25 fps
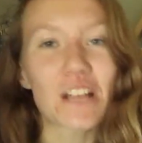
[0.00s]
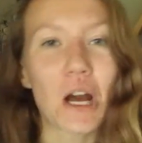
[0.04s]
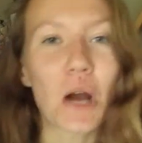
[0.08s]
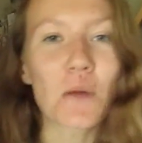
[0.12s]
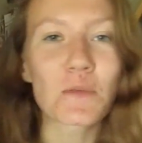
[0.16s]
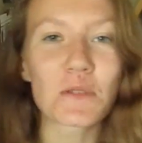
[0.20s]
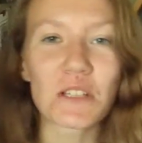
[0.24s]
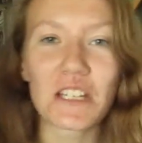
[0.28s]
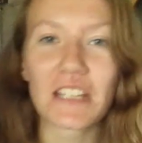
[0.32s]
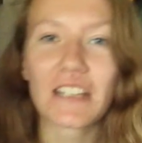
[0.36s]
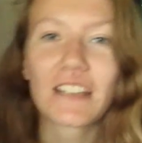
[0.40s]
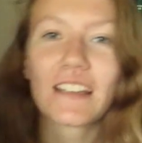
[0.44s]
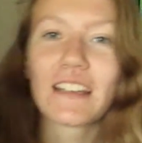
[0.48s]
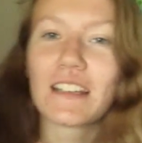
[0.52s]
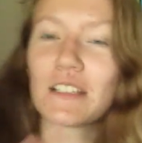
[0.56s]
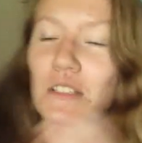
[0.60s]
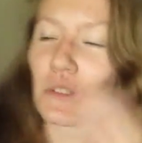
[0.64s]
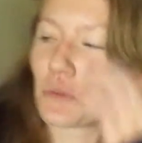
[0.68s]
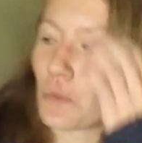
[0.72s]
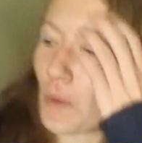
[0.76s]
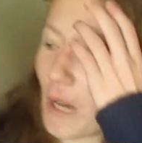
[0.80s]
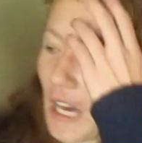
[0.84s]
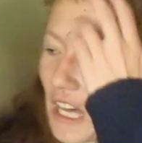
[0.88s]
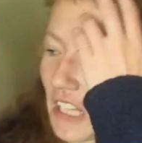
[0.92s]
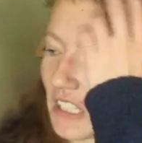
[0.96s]
option is
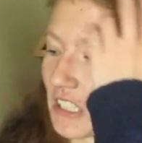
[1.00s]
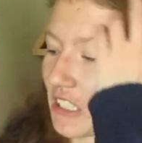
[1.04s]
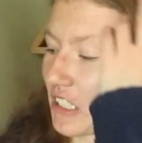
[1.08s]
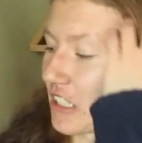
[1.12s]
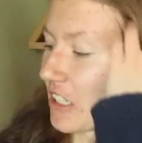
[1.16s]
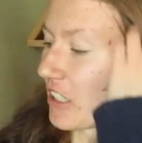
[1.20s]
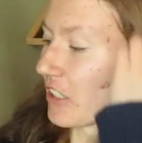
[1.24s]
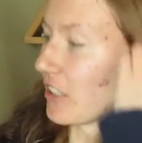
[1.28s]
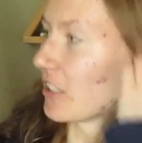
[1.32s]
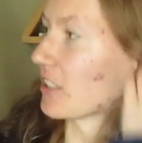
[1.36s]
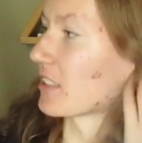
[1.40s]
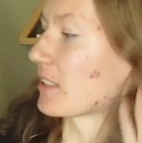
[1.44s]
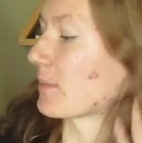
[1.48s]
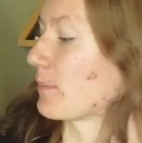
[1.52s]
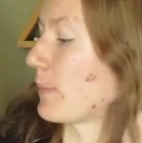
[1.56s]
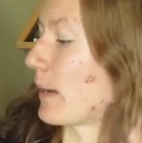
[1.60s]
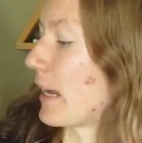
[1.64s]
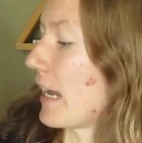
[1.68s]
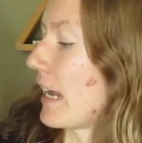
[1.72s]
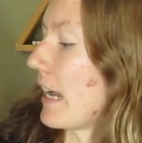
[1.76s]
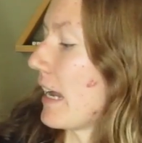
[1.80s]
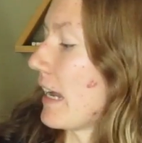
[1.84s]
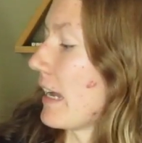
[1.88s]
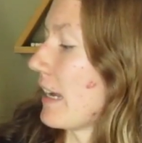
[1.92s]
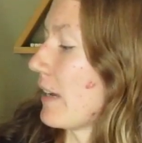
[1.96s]
Wilder Girls
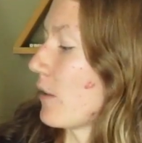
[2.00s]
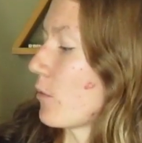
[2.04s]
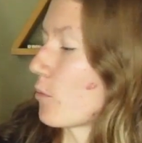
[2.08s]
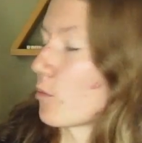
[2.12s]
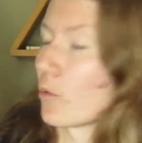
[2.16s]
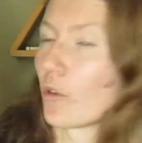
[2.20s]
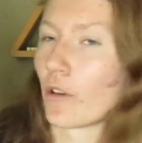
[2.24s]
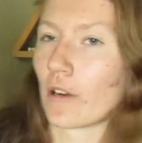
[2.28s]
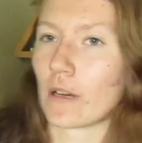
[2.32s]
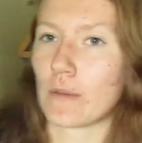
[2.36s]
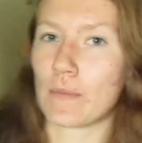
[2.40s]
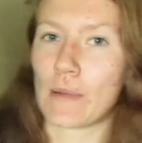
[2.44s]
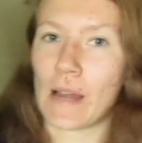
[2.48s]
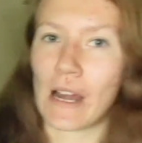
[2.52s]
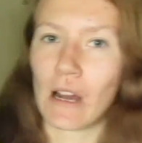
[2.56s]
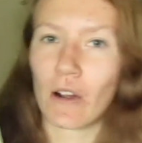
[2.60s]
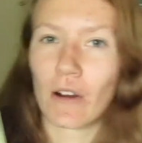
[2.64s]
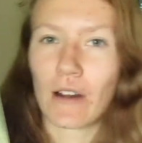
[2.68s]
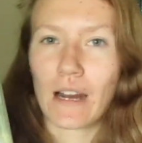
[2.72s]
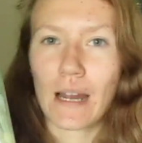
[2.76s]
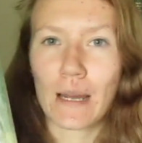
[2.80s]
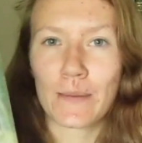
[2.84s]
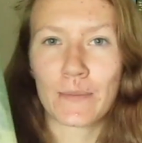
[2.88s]
by Rory Power.